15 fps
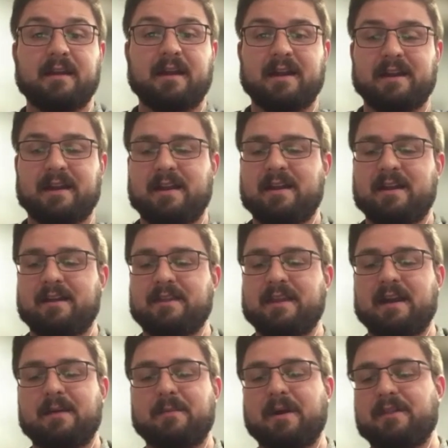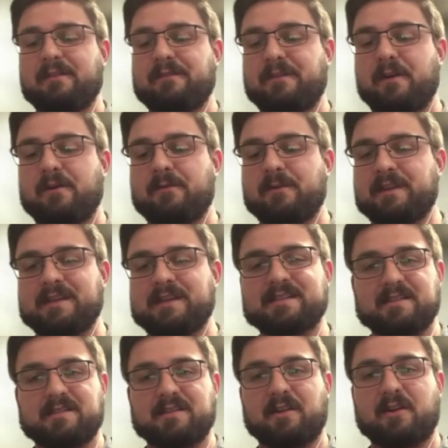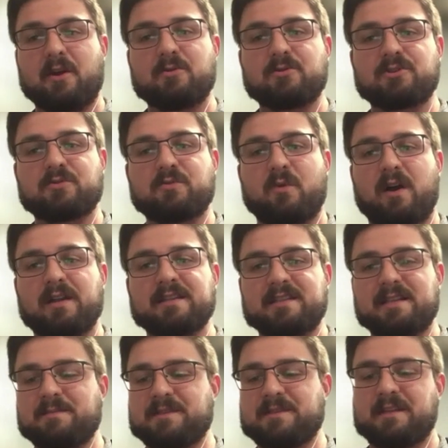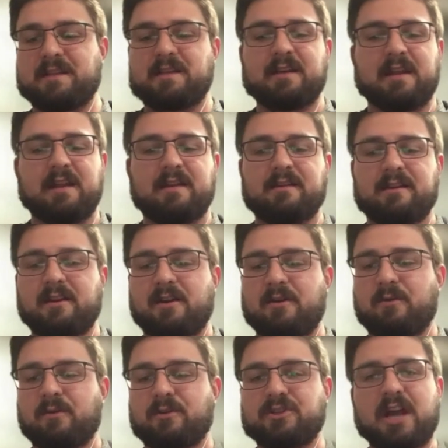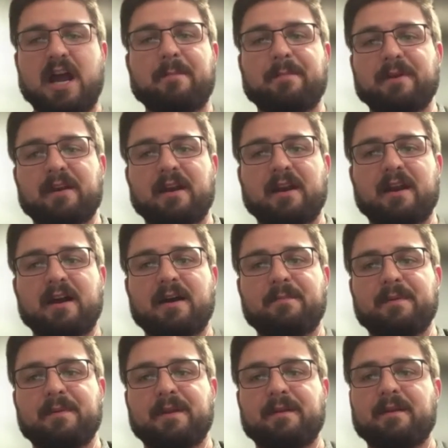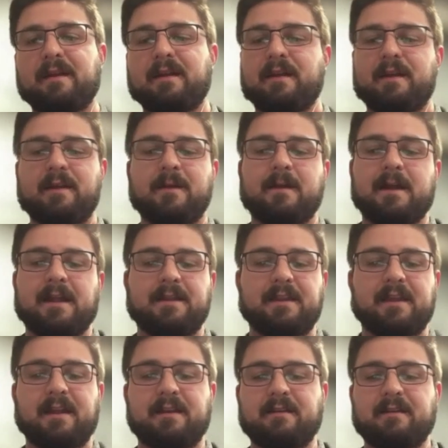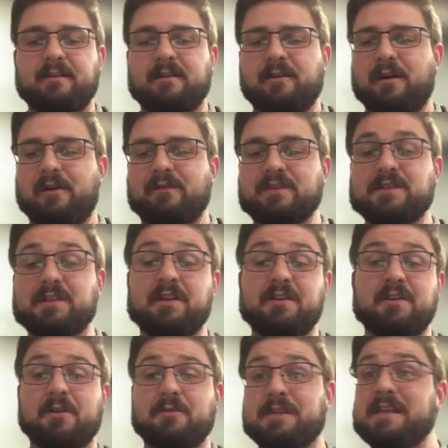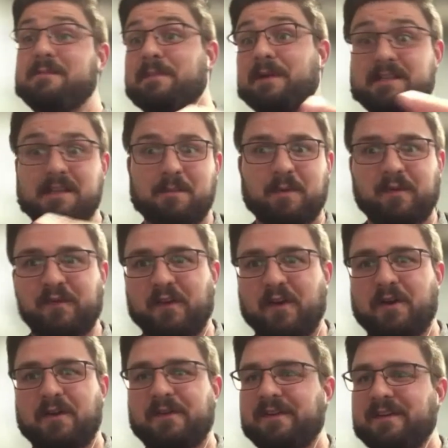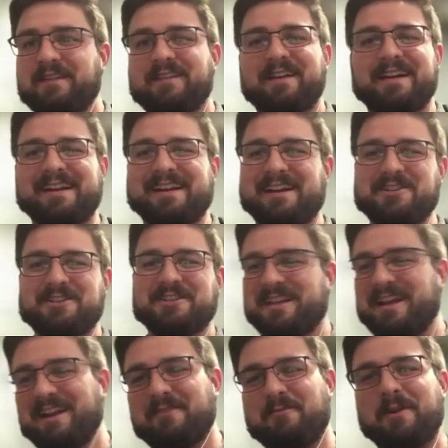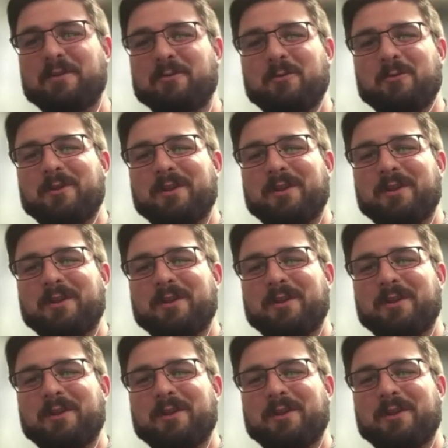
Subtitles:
I'm on the phone with the assistant coach, Juan Simpson, and, we're chopping it up. And then, all of a sudden OT picks up the phone, and like, I just kind of went through